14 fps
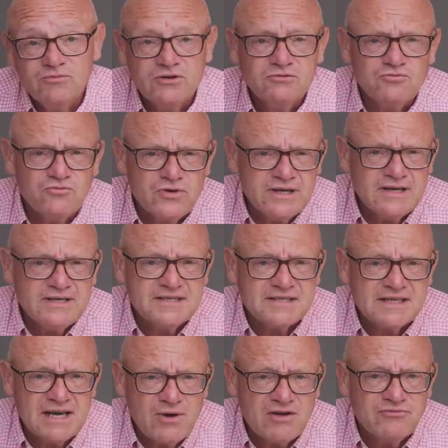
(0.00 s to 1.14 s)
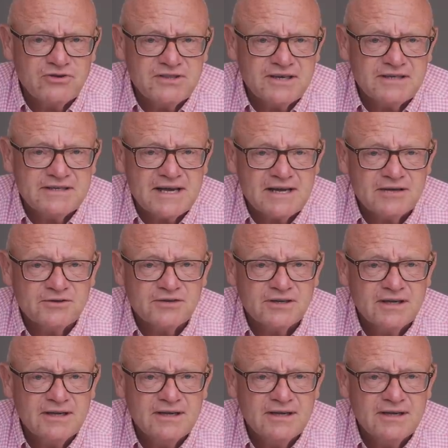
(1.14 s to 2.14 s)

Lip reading: will really slow everything down,